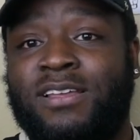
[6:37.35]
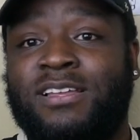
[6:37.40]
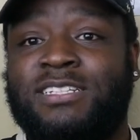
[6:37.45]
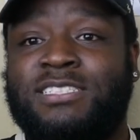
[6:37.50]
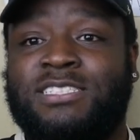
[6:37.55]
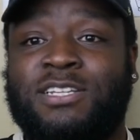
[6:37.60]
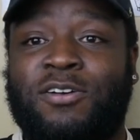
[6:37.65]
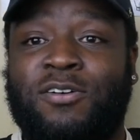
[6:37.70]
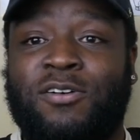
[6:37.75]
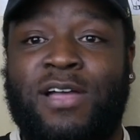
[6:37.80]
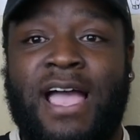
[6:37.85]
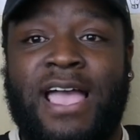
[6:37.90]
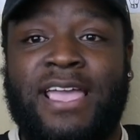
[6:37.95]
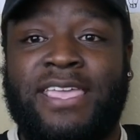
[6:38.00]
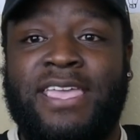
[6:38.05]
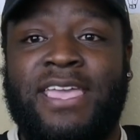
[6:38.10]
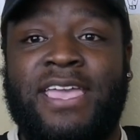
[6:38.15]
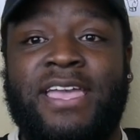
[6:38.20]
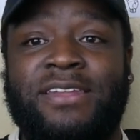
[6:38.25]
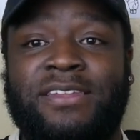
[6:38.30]
So I
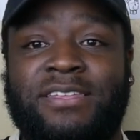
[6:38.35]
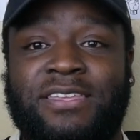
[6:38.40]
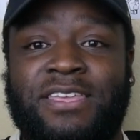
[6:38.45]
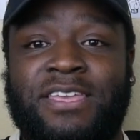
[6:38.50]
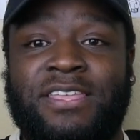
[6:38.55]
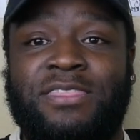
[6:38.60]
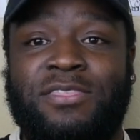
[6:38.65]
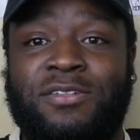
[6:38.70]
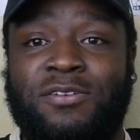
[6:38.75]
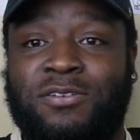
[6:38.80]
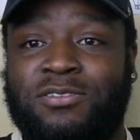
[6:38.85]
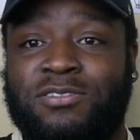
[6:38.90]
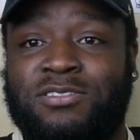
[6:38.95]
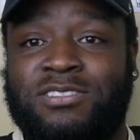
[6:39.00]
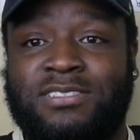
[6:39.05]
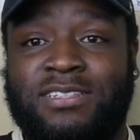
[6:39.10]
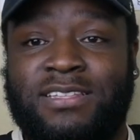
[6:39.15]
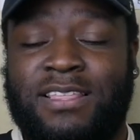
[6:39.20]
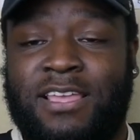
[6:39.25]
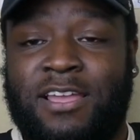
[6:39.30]
can't get
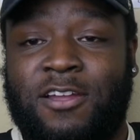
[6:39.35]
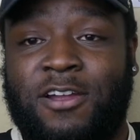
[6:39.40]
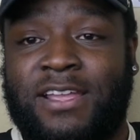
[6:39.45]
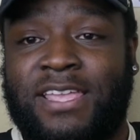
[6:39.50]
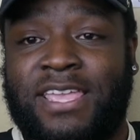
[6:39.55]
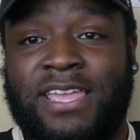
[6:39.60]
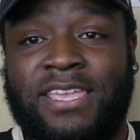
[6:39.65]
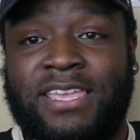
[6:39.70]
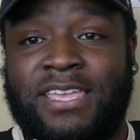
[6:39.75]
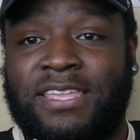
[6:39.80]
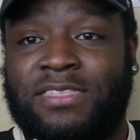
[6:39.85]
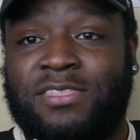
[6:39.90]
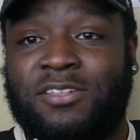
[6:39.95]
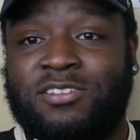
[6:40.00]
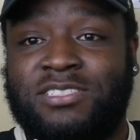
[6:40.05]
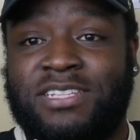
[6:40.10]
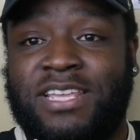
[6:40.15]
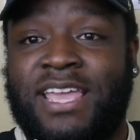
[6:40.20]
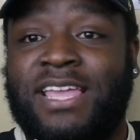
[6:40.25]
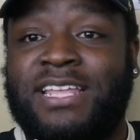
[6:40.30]
those, or I can't get
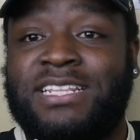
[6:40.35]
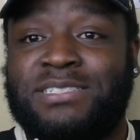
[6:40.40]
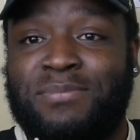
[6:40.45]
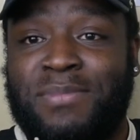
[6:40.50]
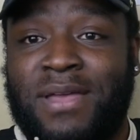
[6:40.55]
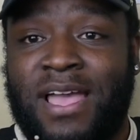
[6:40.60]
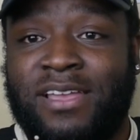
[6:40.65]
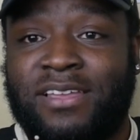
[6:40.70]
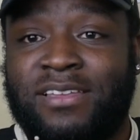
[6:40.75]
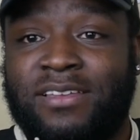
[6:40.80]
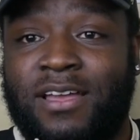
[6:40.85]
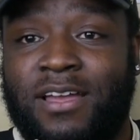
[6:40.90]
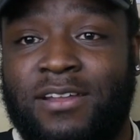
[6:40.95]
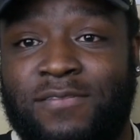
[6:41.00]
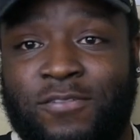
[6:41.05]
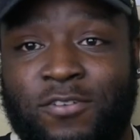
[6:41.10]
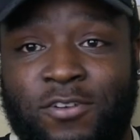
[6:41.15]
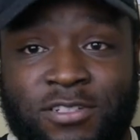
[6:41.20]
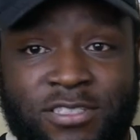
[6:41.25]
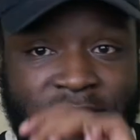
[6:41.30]
those gains back,
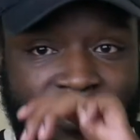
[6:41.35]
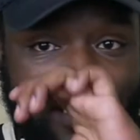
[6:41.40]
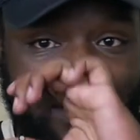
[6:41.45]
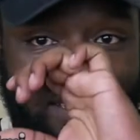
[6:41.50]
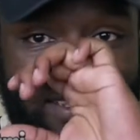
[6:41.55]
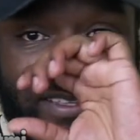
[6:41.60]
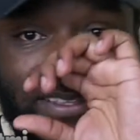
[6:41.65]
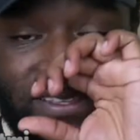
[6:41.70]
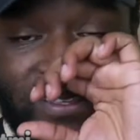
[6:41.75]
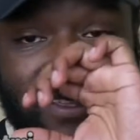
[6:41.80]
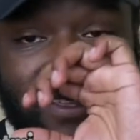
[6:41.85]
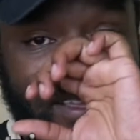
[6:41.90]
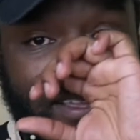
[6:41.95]
unfortunately.